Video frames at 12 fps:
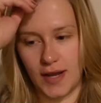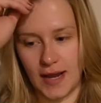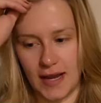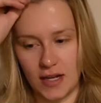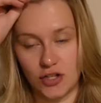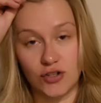
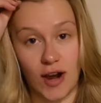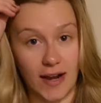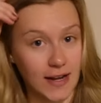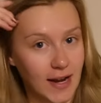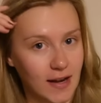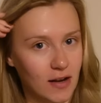a try
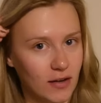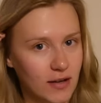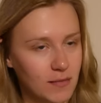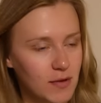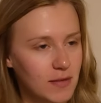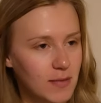to get it all
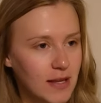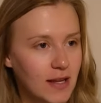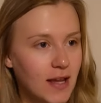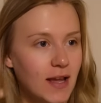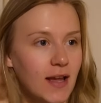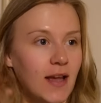done with me